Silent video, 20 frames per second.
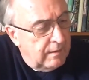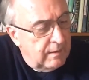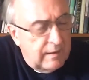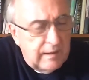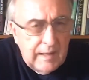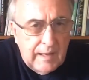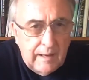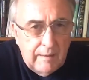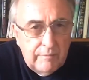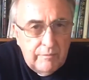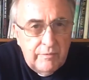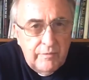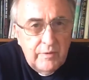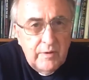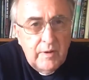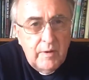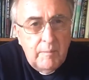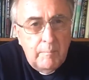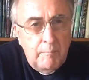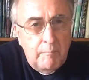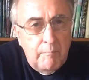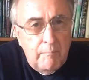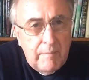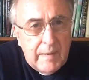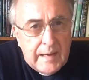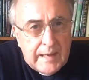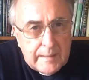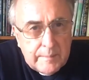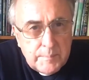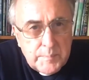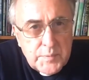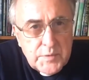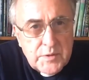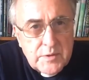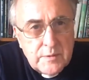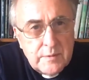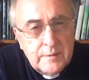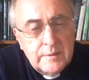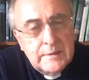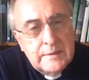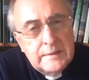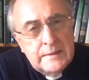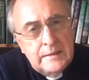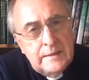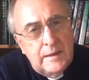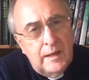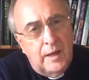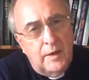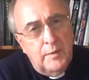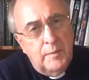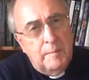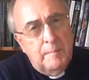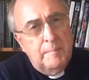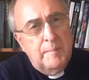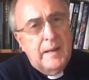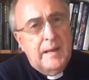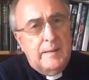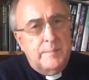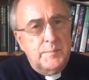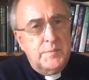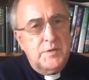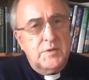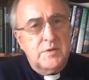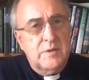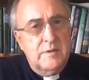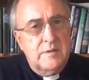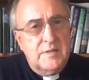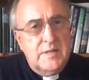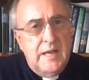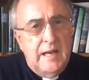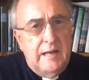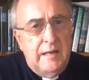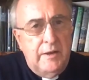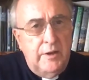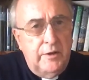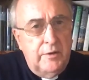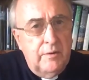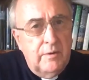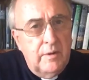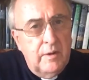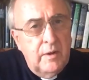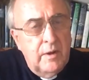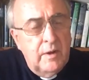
love maps. And maps tell you